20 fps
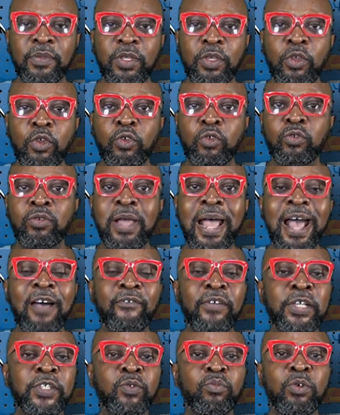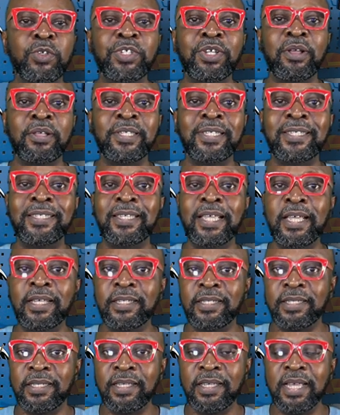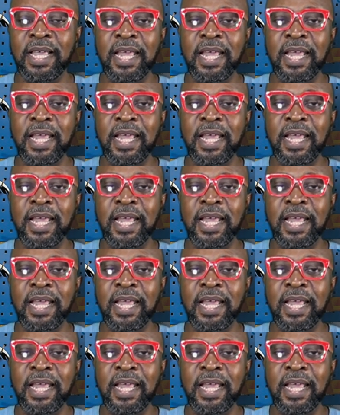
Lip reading: You could have as much as 6,